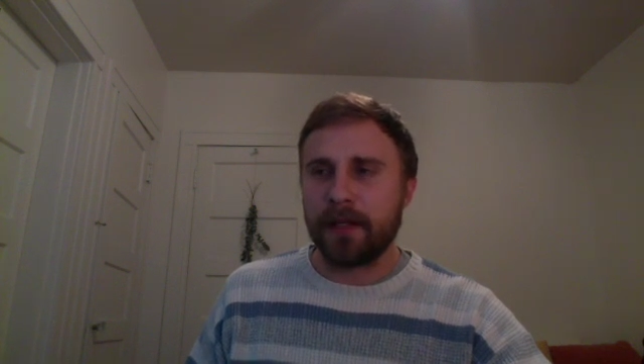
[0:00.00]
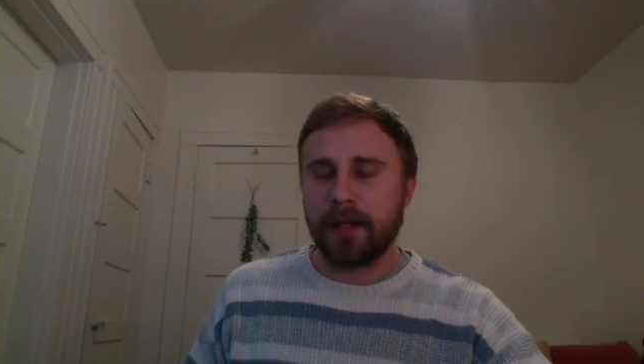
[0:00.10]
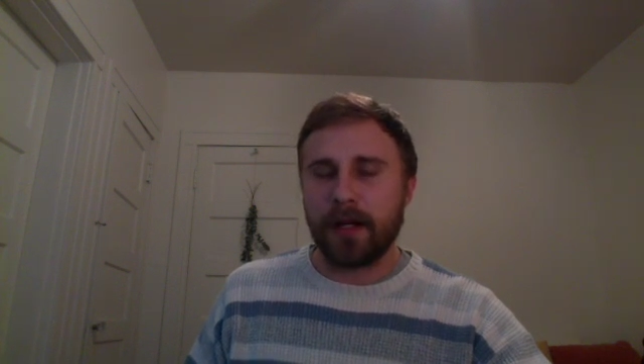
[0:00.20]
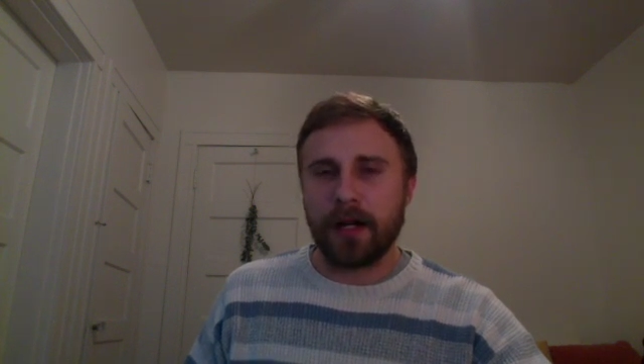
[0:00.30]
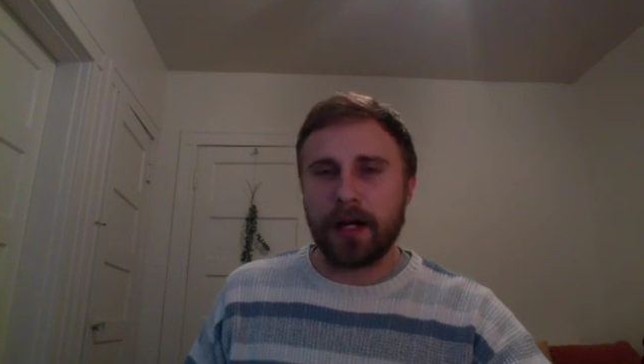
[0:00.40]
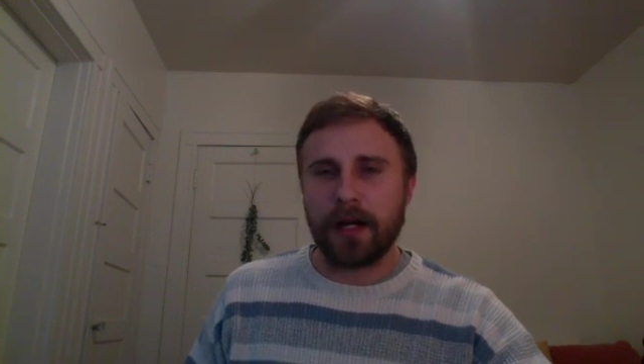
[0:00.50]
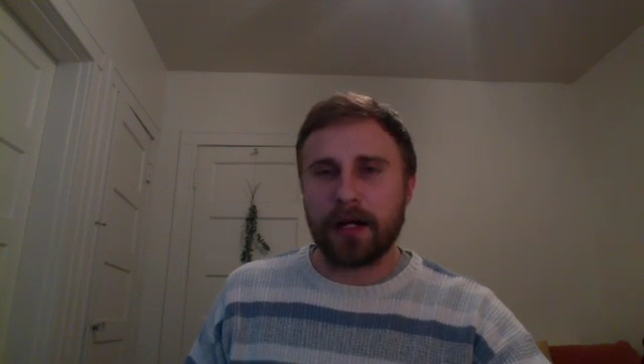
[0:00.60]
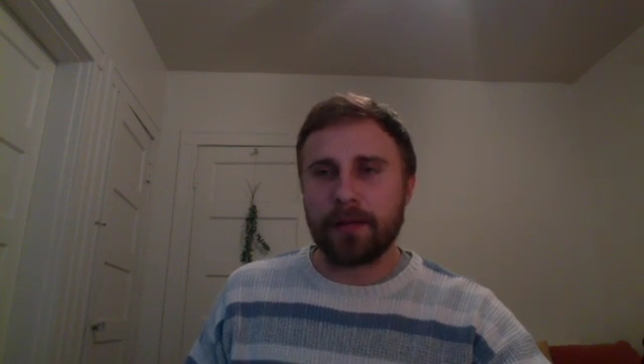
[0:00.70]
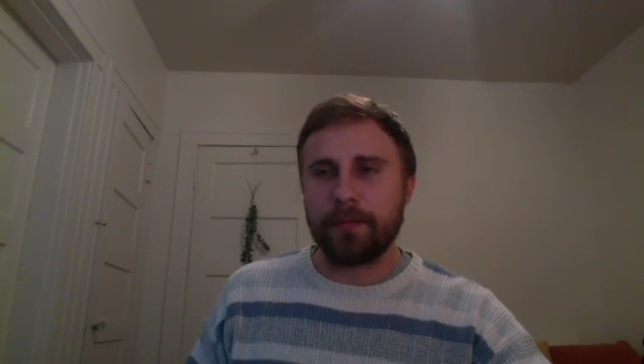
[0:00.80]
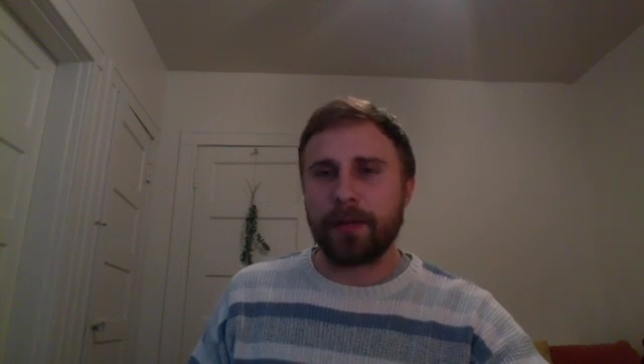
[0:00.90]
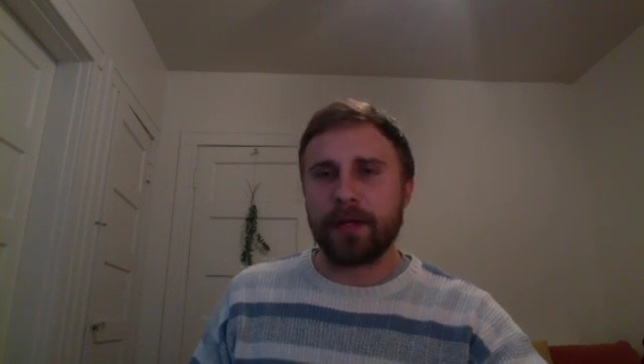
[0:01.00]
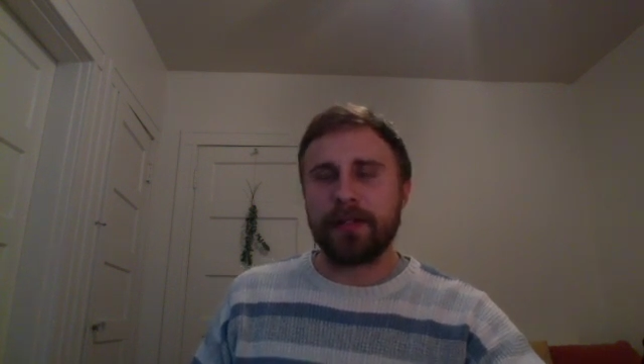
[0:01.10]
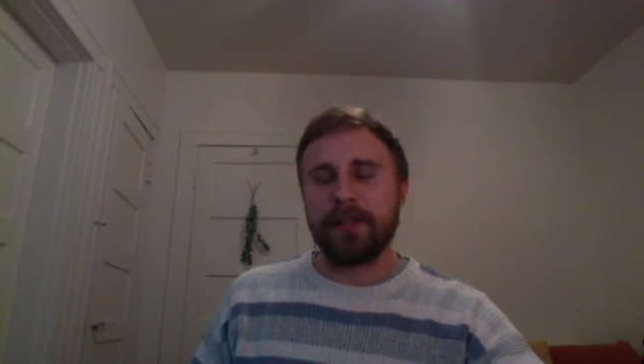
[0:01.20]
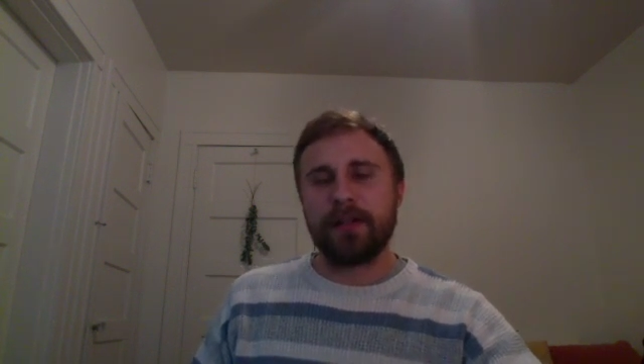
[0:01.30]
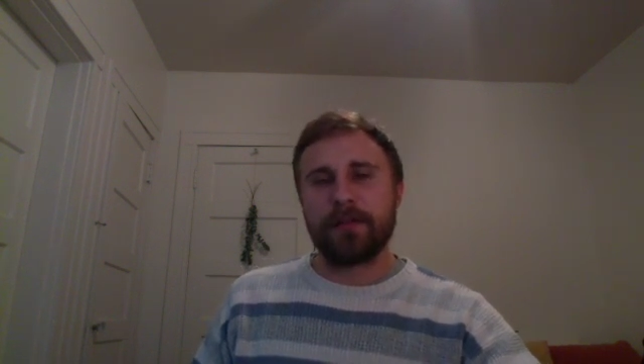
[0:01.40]

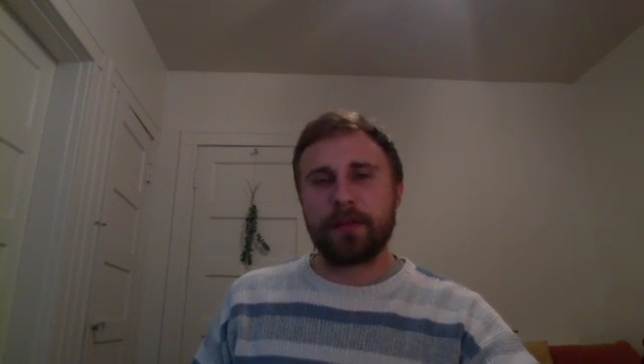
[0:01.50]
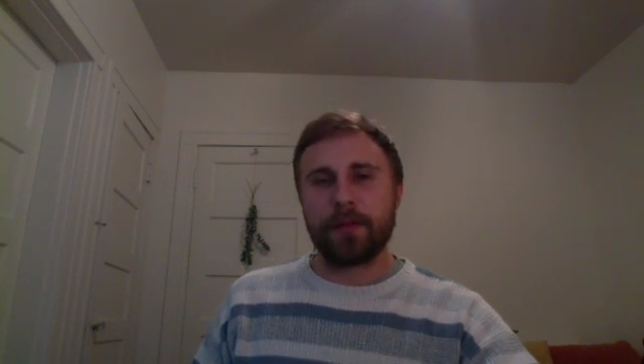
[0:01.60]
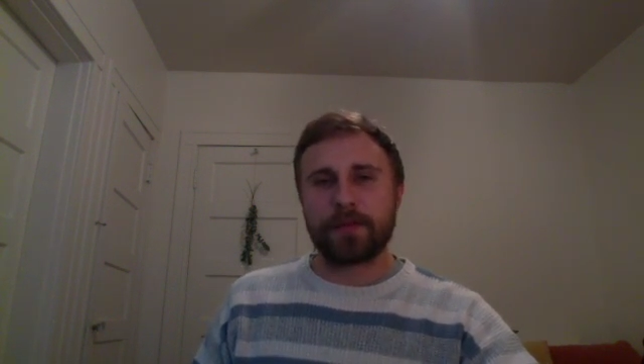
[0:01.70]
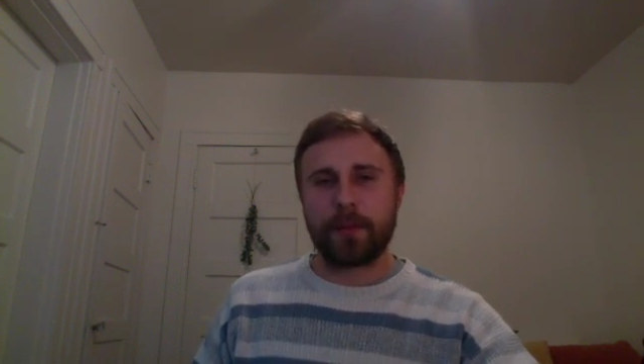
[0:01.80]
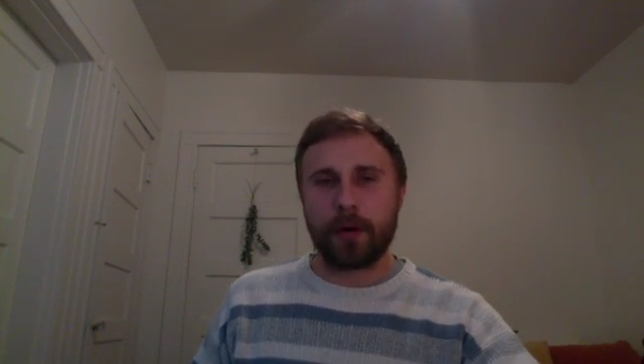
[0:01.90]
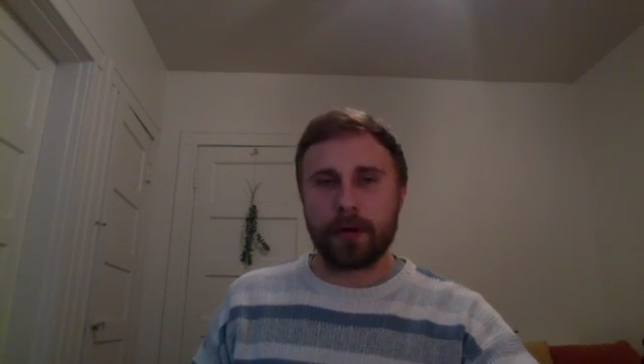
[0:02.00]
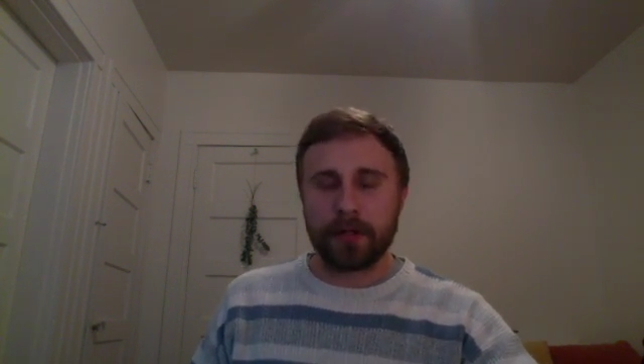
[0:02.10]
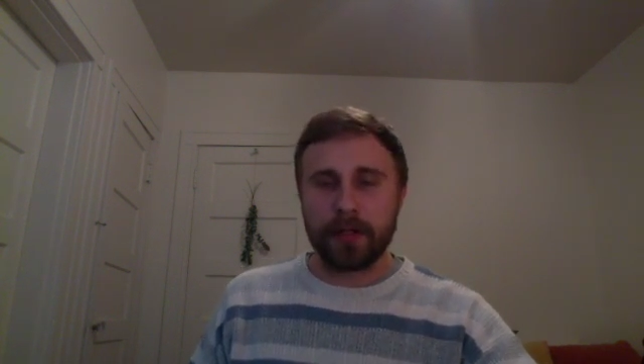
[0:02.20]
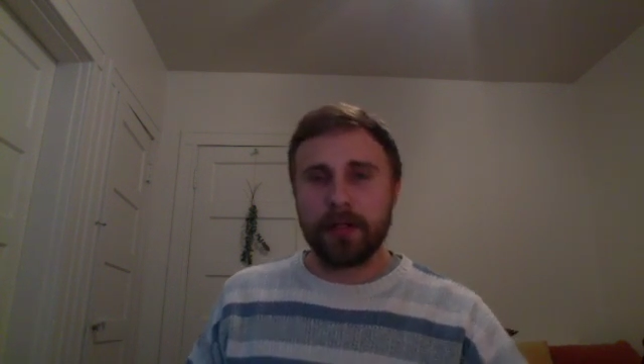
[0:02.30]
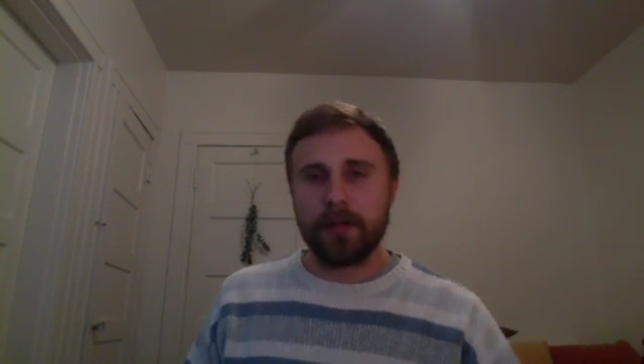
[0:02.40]
But for the most part,